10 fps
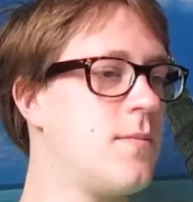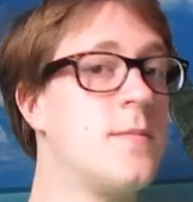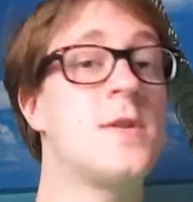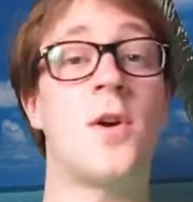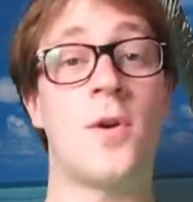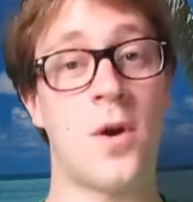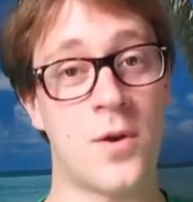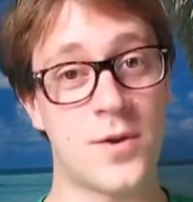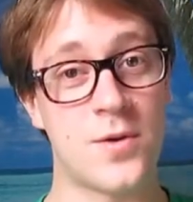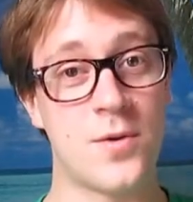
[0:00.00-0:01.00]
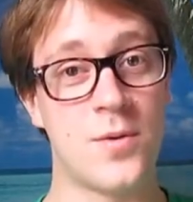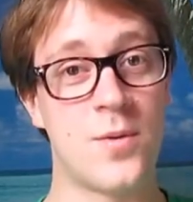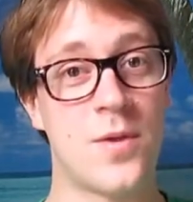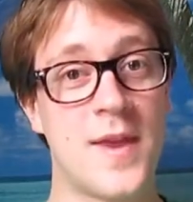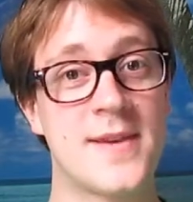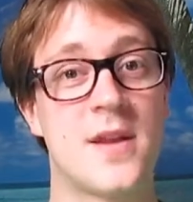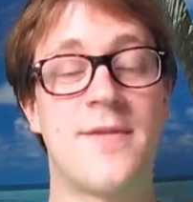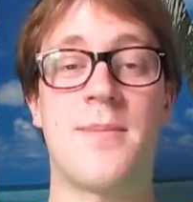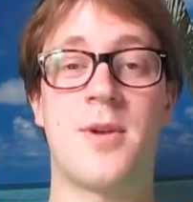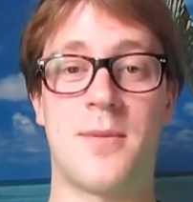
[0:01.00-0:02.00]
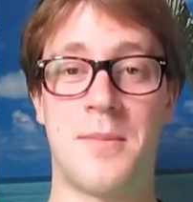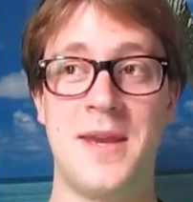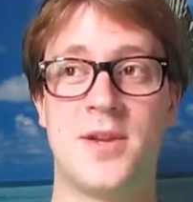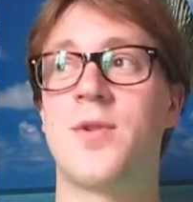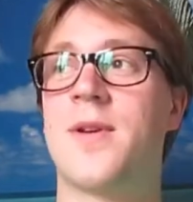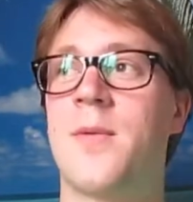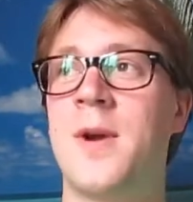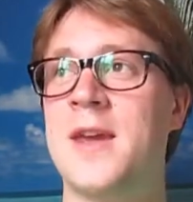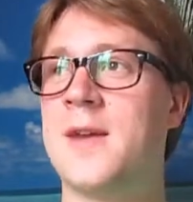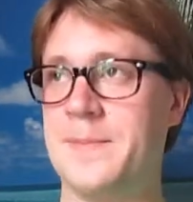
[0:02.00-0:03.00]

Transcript: So, on to things that have happened to me during the week.